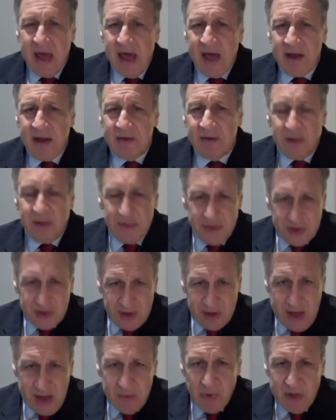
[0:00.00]
and
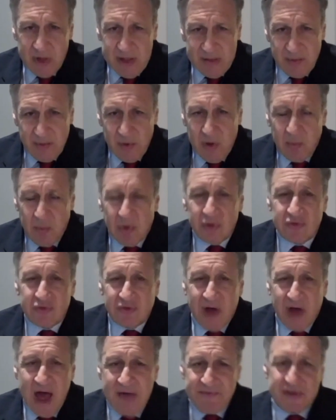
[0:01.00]
the, and what what will
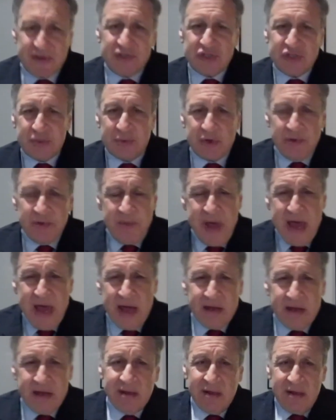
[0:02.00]
drive consumer
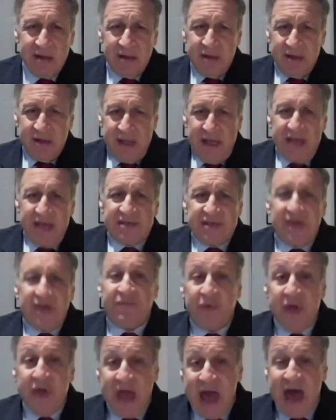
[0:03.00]
demand is
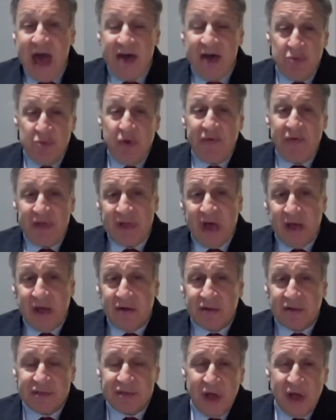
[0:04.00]
if we have movie
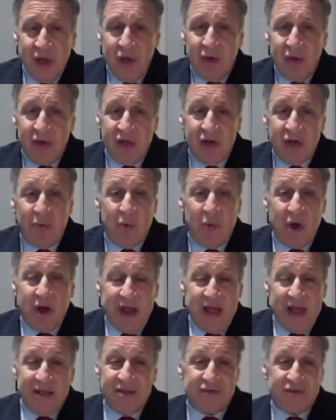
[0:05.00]
titles. You know,
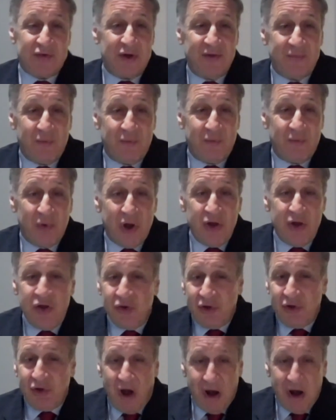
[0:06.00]
we're in sort of we're a
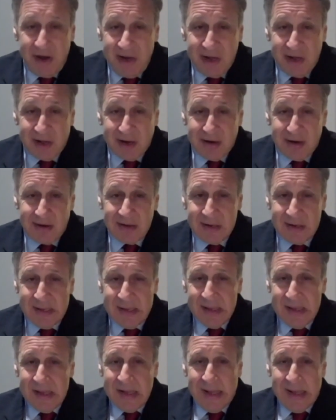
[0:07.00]
new car dealer,
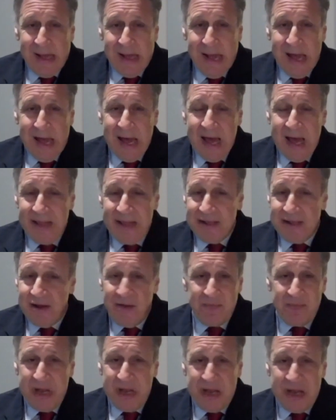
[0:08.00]
uh, and there
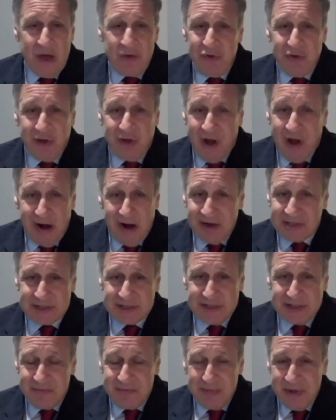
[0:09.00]
have been no new
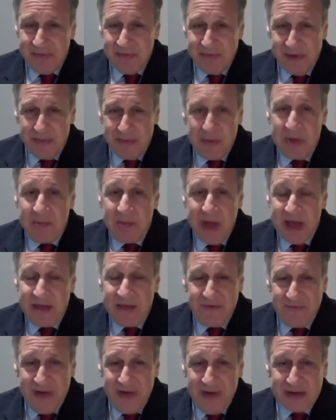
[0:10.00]
cars that have been
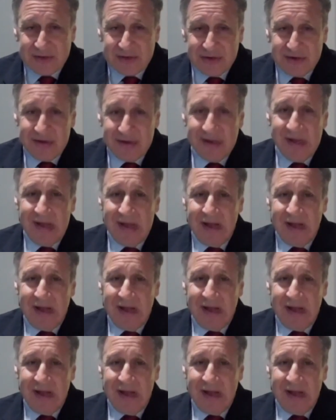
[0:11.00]
manufactured.